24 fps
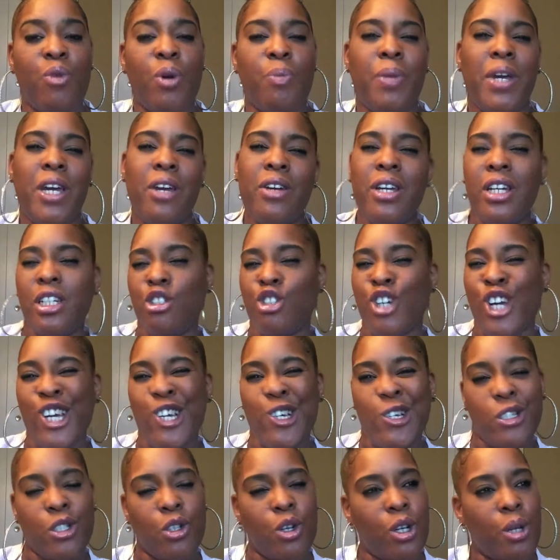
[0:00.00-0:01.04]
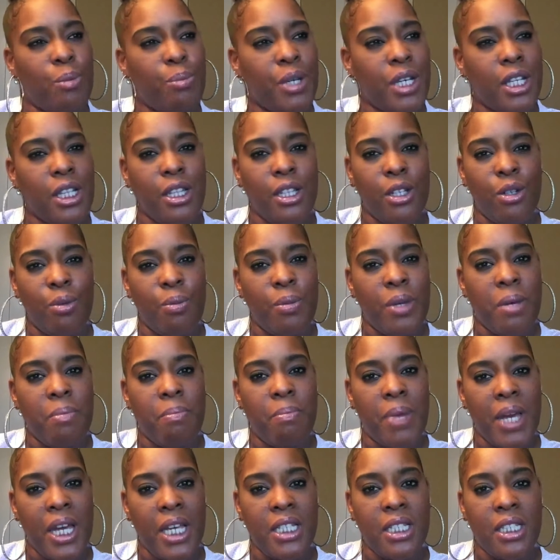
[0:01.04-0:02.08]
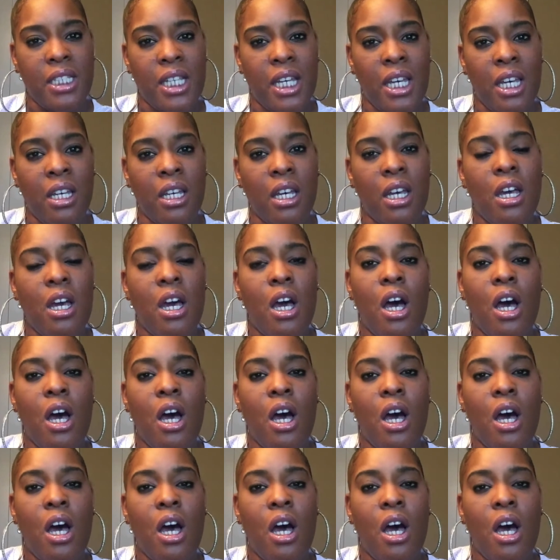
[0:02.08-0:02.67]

where period tracker is going to be a little bit basic.